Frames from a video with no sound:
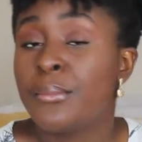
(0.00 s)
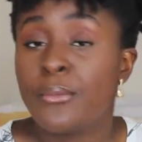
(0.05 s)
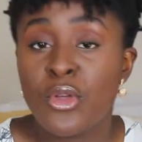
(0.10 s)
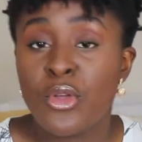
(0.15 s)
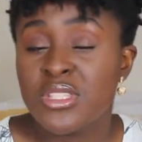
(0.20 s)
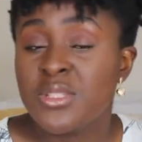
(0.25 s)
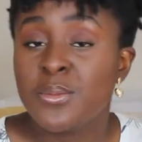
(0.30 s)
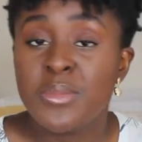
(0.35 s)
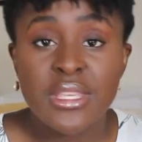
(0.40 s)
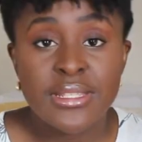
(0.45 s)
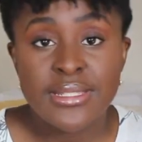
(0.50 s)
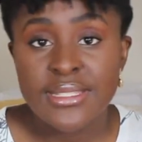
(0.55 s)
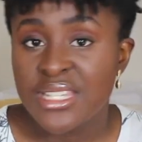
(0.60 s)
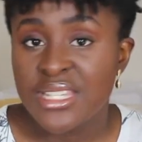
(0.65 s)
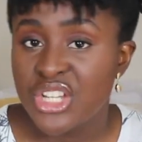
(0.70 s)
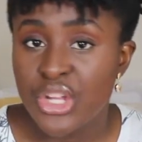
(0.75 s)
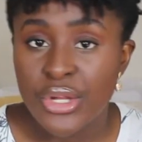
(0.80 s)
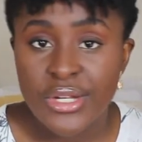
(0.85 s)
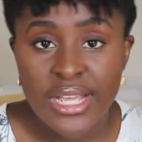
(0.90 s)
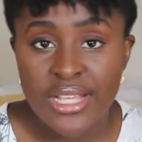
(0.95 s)
Going to be a
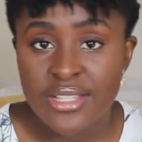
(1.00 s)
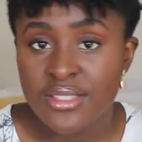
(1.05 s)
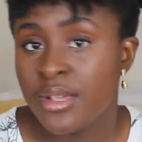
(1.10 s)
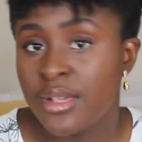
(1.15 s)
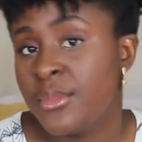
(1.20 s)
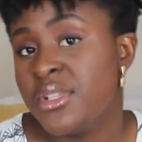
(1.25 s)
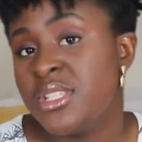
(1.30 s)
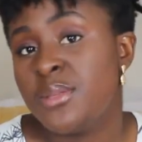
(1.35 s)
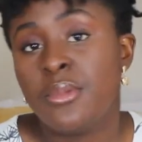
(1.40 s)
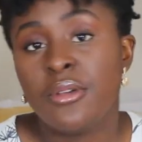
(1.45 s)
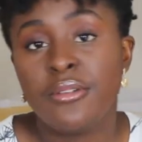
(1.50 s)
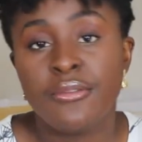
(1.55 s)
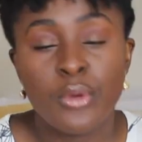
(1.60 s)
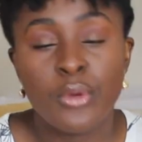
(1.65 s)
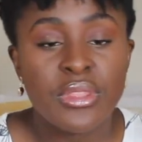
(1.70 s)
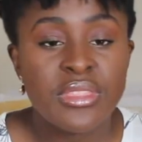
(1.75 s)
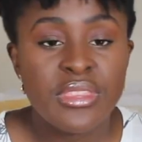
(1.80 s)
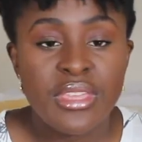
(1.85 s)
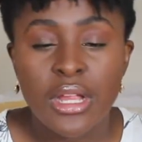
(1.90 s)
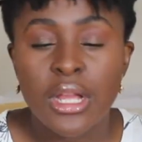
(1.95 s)
senior next year. I'm going to be a
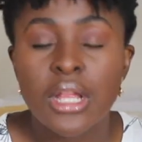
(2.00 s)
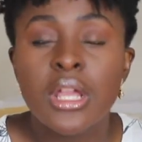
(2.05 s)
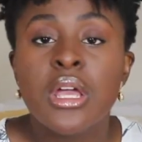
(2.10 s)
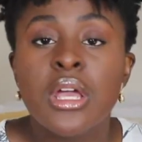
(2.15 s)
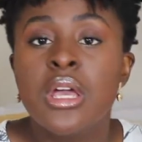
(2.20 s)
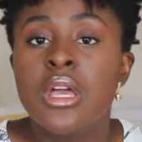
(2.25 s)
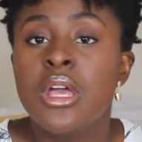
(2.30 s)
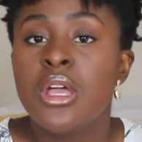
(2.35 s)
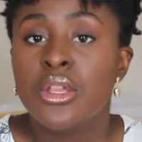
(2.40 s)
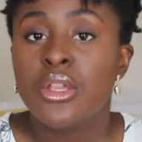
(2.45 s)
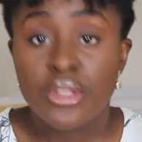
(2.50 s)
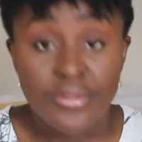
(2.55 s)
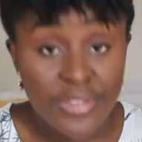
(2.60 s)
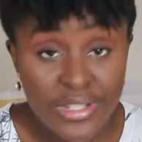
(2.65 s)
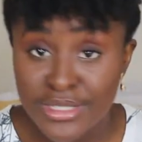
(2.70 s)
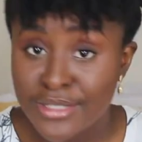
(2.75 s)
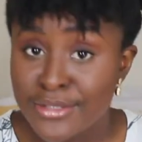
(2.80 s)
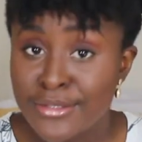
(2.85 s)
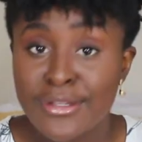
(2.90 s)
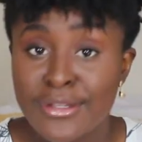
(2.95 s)
fourth year
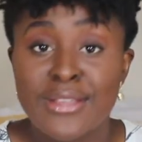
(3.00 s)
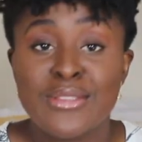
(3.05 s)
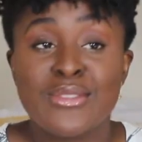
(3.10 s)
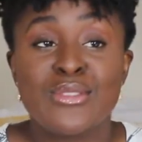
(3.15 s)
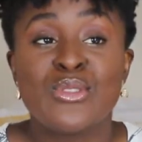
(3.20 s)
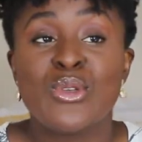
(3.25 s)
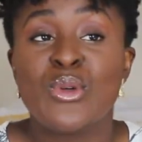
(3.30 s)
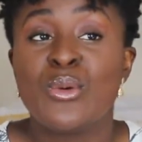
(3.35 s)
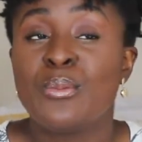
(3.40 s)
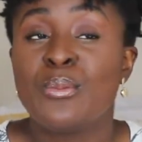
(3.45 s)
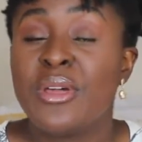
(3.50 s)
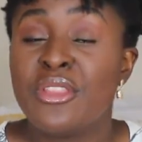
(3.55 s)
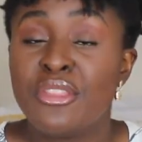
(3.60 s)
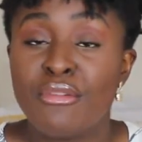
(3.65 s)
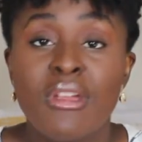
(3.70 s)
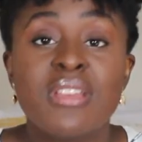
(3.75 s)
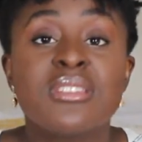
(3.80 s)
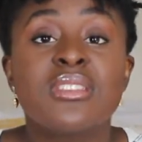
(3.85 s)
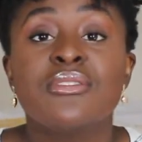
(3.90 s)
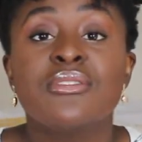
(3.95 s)
university student. So by the
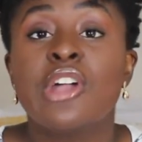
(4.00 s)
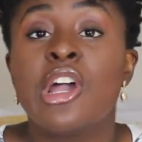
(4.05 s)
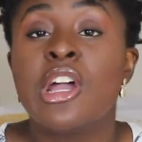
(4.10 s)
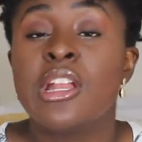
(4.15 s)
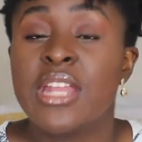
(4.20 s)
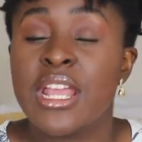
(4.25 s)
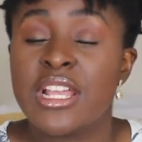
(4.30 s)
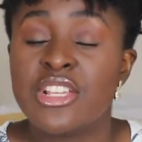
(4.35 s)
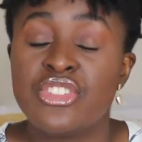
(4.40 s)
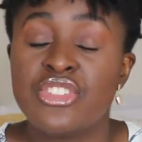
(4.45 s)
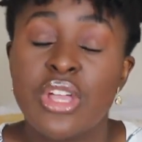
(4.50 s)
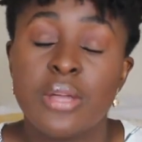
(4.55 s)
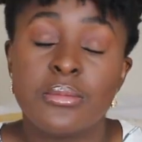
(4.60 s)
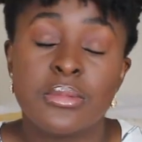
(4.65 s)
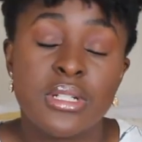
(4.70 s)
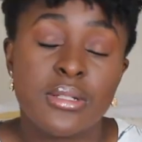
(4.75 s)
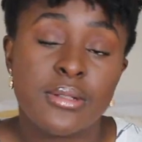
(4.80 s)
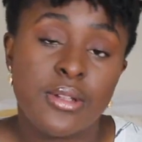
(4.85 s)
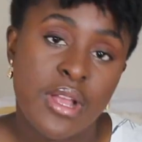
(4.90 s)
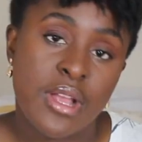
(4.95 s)
grace of God, next year I'm
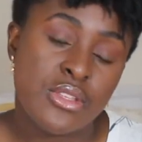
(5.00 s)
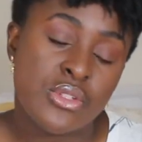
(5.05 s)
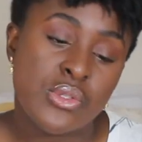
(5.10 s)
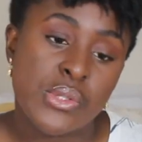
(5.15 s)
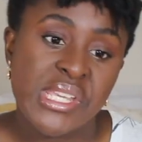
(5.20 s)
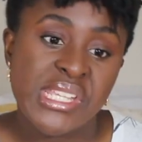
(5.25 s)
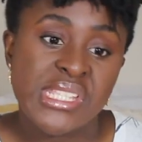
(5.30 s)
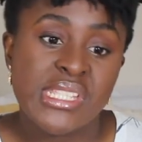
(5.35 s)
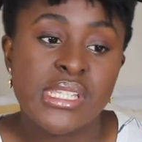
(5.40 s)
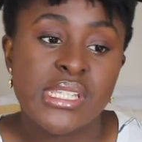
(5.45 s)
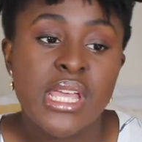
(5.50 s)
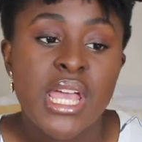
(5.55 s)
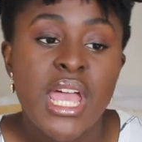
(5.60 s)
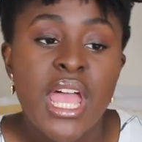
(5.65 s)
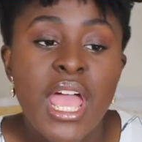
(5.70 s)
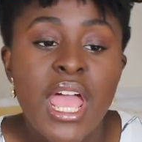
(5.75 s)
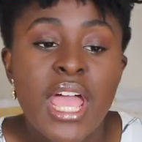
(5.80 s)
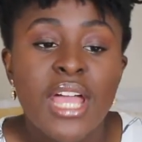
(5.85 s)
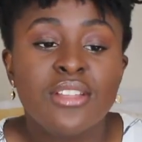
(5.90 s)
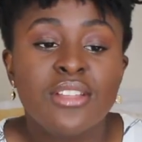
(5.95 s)
going to graduate.
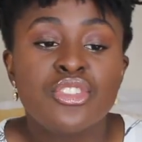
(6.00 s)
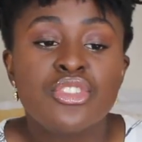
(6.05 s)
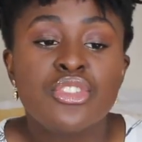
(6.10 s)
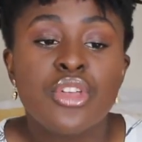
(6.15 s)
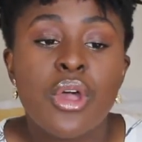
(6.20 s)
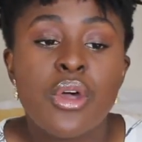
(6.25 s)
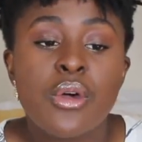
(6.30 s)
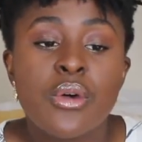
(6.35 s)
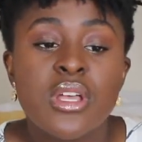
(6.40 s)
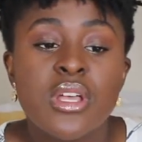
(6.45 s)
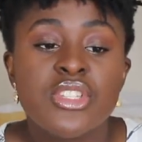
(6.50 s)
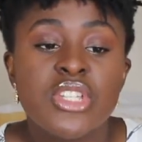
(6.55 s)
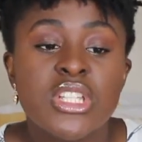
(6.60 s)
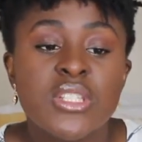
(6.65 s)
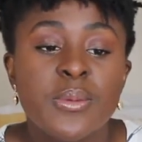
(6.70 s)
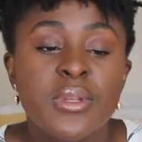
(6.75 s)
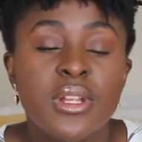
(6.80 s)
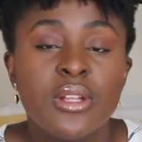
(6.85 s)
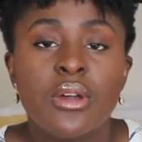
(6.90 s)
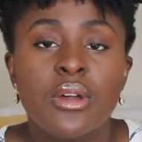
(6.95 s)
And so it's
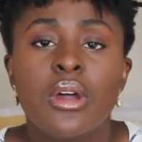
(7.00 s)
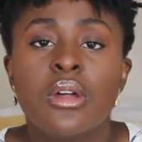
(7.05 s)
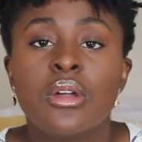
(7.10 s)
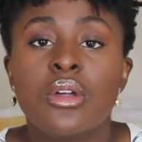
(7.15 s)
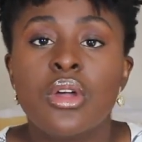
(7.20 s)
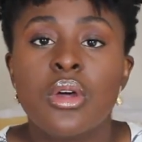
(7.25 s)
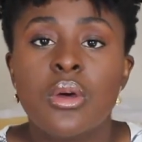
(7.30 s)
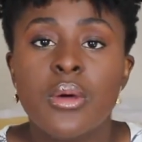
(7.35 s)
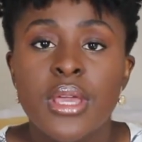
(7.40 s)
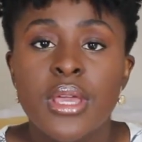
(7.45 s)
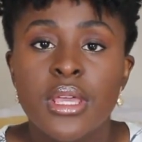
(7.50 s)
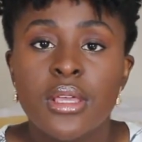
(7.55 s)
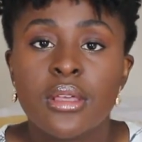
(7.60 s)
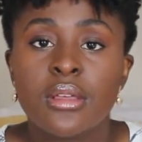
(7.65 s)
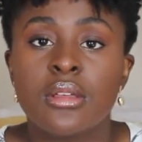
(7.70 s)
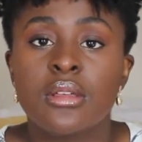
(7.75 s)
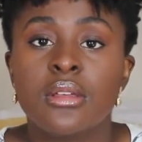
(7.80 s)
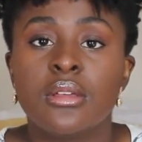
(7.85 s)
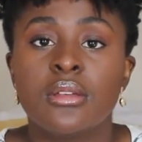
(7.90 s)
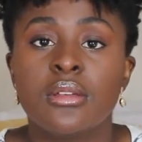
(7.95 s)
just been an
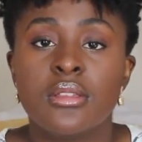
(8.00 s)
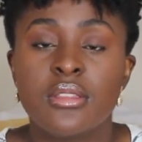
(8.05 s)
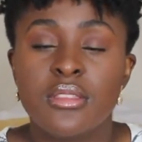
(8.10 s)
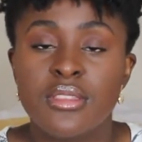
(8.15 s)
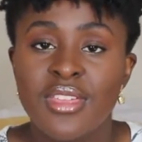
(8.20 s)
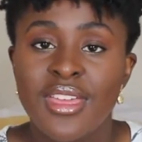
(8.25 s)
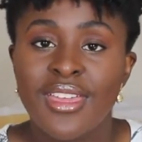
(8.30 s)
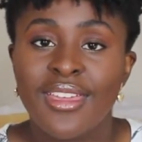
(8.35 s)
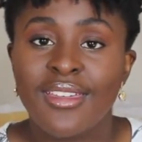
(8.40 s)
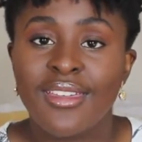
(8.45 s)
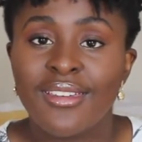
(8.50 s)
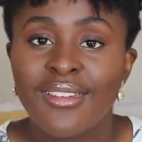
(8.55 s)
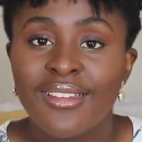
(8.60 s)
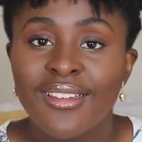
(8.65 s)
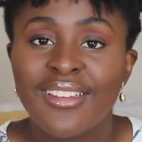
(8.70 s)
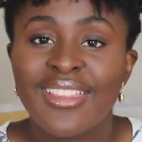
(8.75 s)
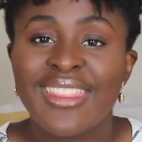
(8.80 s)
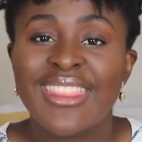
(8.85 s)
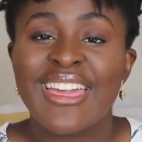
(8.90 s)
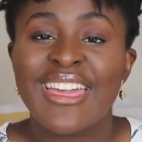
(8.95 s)
ongoing thing
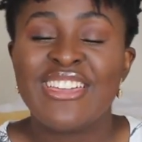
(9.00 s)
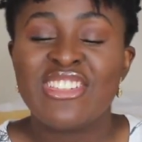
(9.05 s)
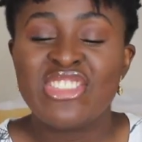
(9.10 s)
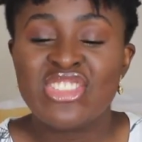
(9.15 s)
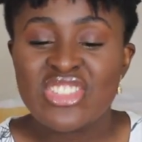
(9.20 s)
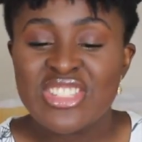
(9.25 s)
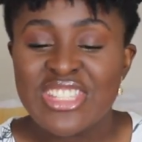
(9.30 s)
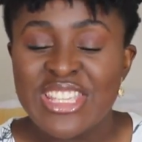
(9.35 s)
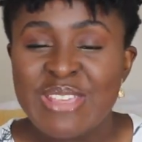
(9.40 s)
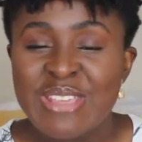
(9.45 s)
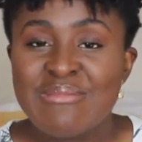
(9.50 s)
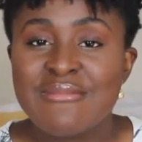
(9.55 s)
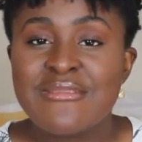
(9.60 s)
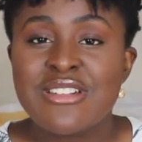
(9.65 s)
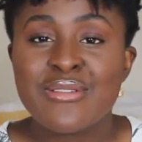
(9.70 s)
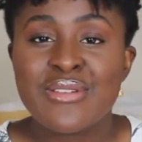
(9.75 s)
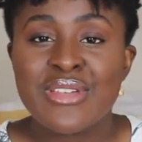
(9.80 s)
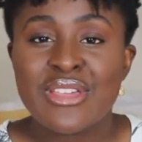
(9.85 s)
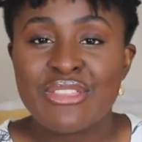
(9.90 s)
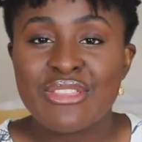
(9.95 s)
that you just keep
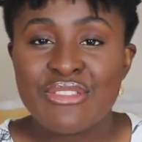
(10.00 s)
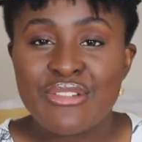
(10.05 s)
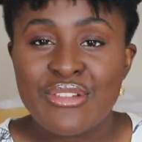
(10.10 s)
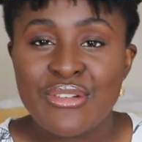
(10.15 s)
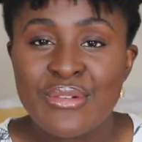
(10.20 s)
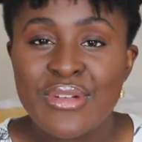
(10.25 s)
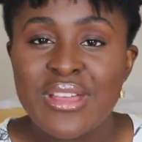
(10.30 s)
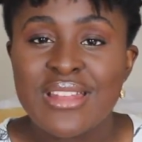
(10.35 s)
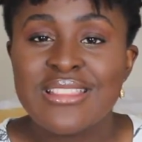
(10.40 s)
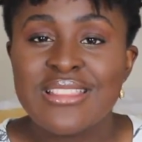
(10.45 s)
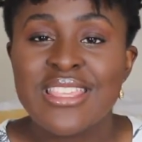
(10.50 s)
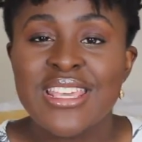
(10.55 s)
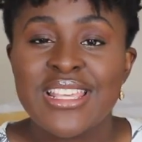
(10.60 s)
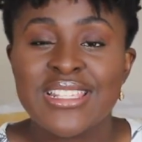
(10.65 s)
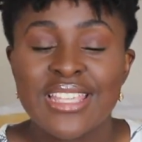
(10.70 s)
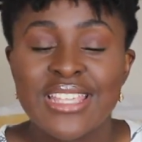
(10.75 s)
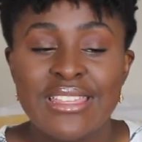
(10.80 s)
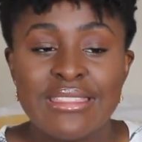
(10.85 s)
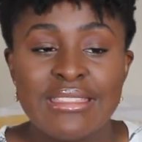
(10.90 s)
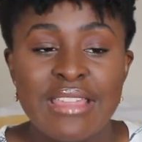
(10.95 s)
going through and
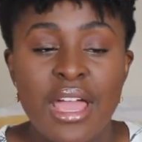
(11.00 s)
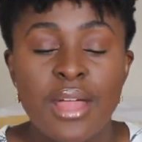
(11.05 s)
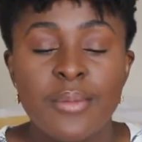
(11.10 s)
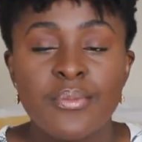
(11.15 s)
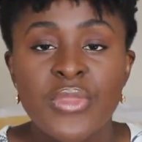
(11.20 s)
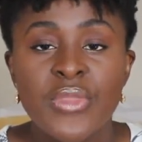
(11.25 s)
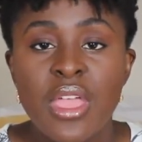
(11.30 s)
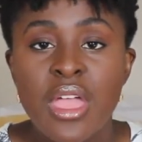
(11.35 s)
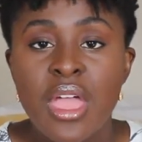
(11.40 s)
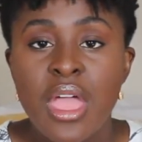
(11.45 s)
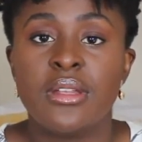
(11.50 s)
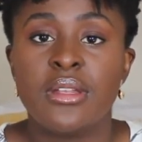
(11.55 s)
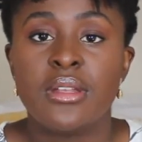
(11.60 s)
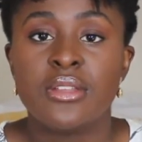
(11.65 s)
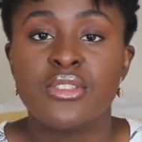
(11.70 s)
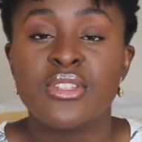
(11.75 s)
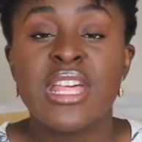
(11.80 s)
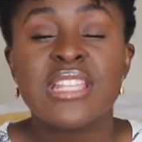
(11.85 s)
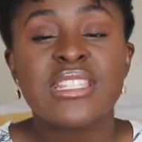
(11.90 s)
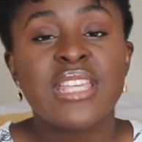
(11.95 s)
things like that.
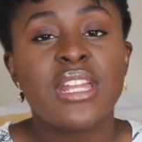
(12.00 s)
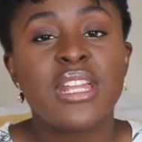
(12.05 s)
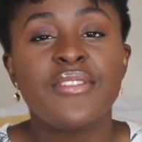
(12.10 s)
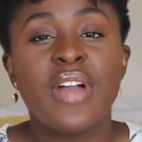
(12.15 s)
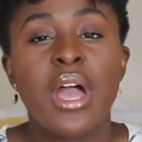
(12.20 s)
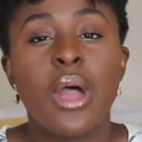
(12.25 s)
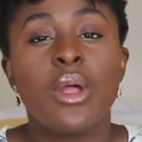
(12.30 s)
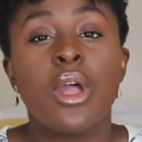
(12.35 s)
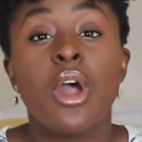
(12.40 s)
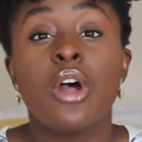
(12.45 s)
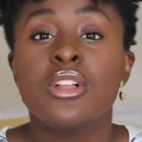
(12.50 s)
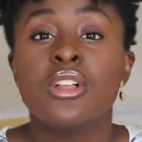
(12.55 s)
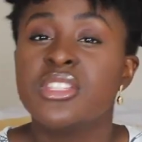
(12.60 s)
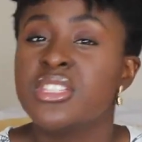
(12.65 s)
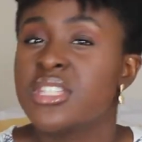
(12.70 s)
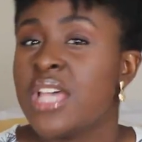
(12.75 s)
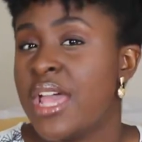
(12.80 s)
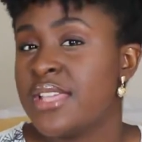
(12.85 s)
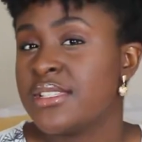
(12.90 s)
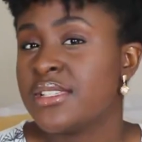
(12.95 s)
And so that's kind of how
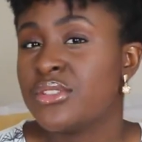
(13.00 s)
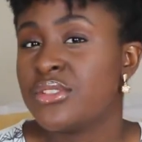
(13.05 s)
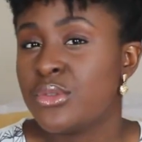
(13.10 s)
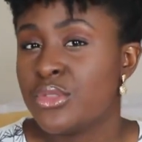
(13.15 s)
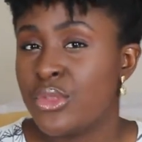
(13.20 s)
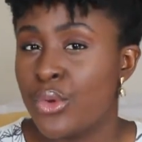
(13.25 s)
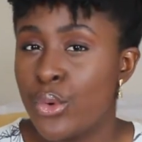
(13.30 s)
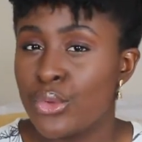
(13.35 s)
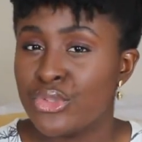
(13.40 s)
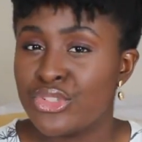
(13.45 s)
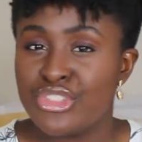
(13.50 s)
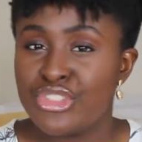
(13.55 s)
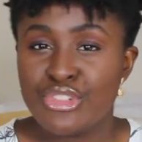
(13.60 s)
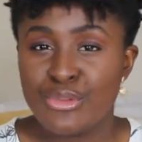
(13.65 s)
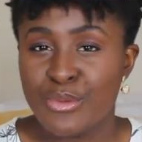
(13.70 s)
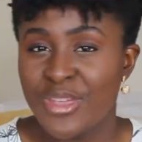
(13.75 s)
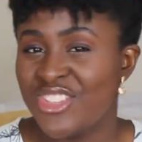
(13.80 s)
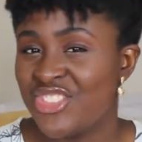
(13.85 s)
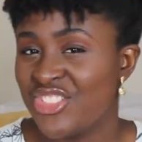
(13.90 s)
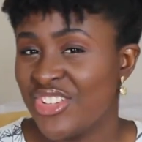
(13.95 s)
college ties into the whole
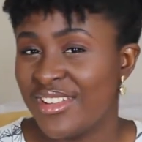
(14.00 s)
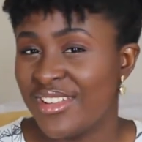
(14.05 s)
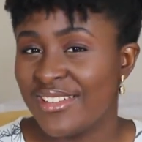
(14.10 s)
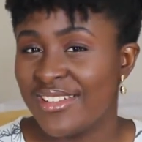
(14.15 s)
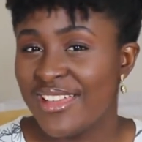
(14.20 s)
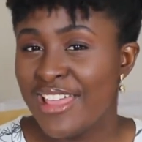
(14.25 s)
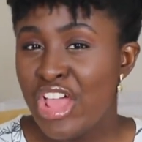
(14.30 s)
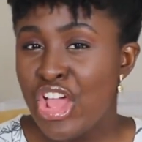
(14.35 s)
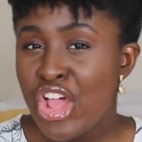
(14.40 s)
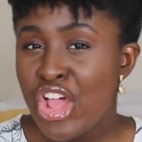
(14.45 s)
situation.